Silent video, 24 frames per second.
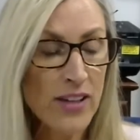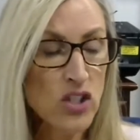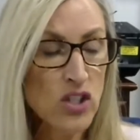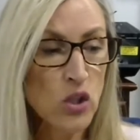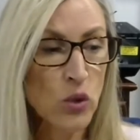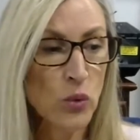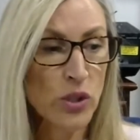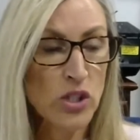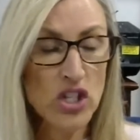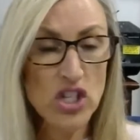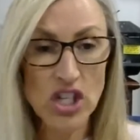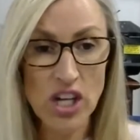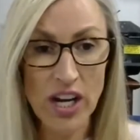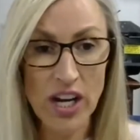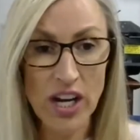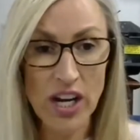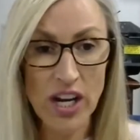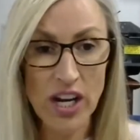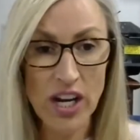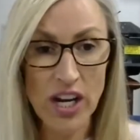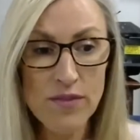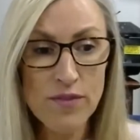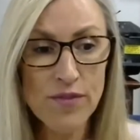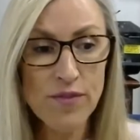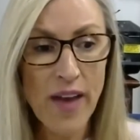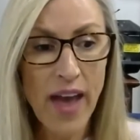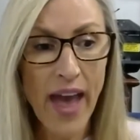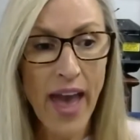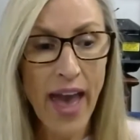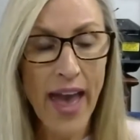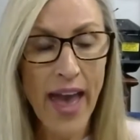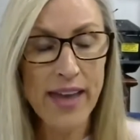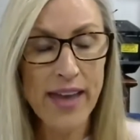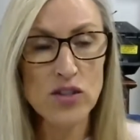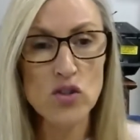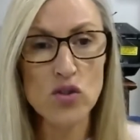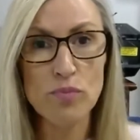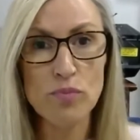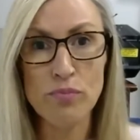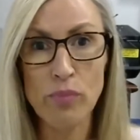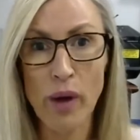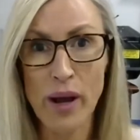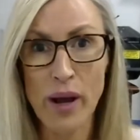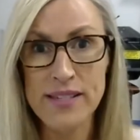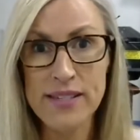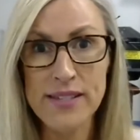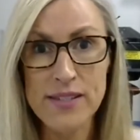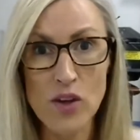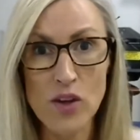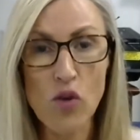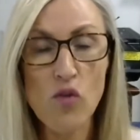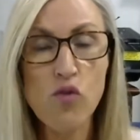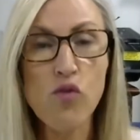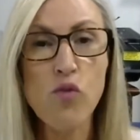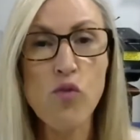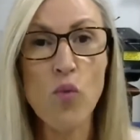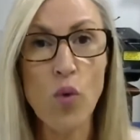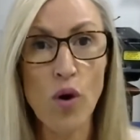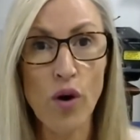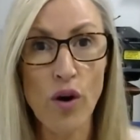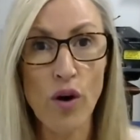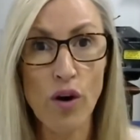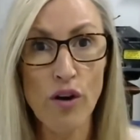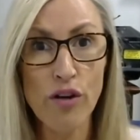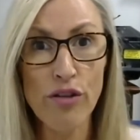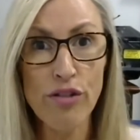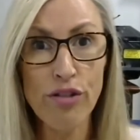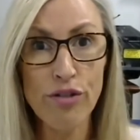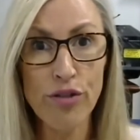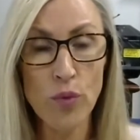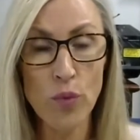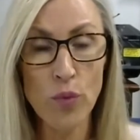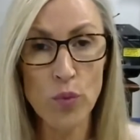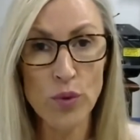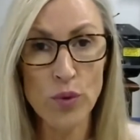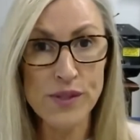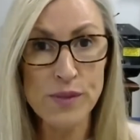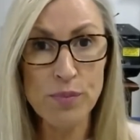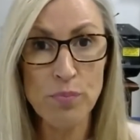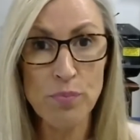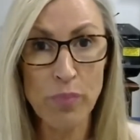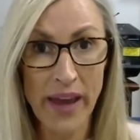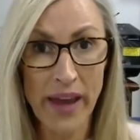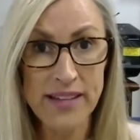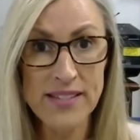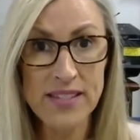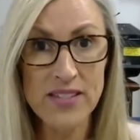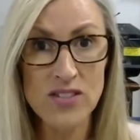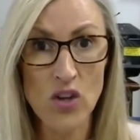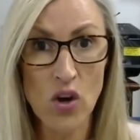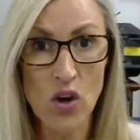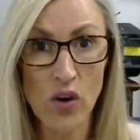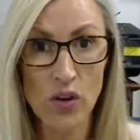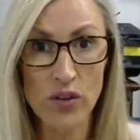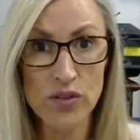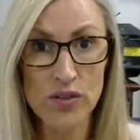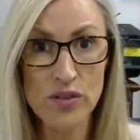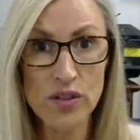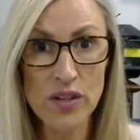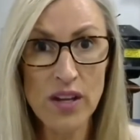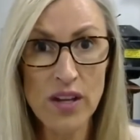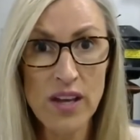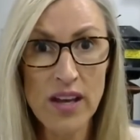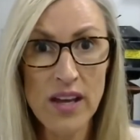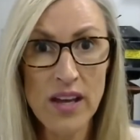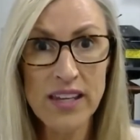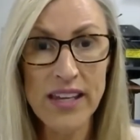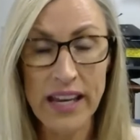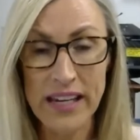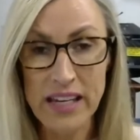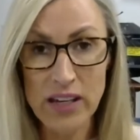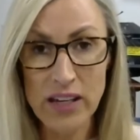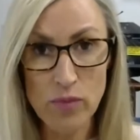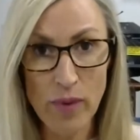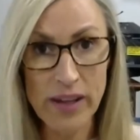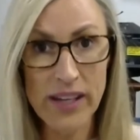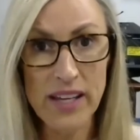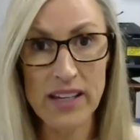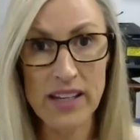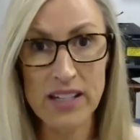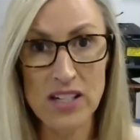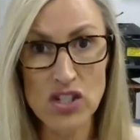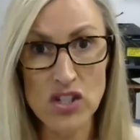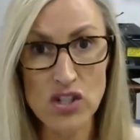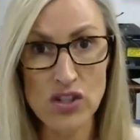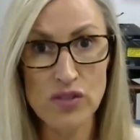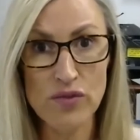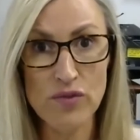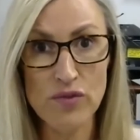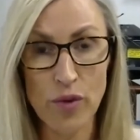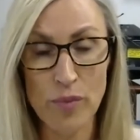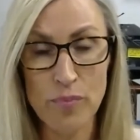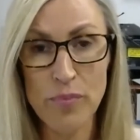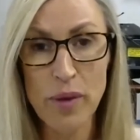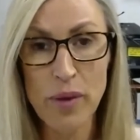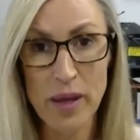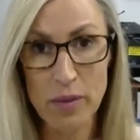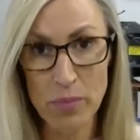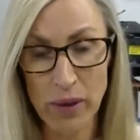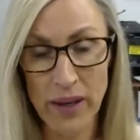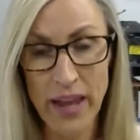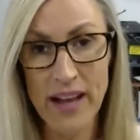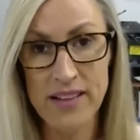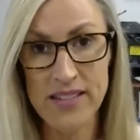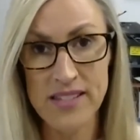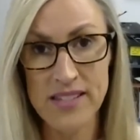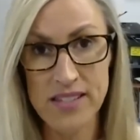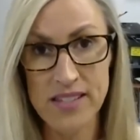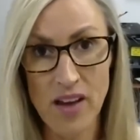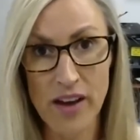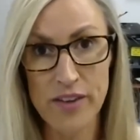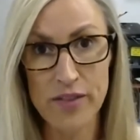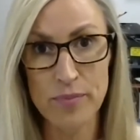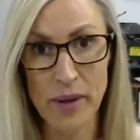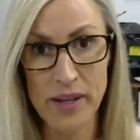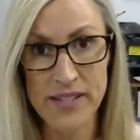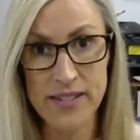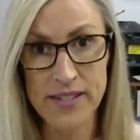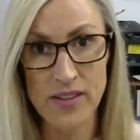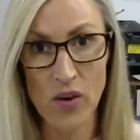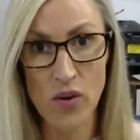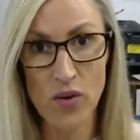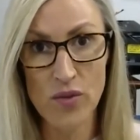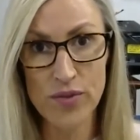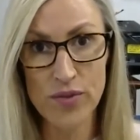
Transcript: to achieve, and my self-worth was based on getting recognition from people outside of myself.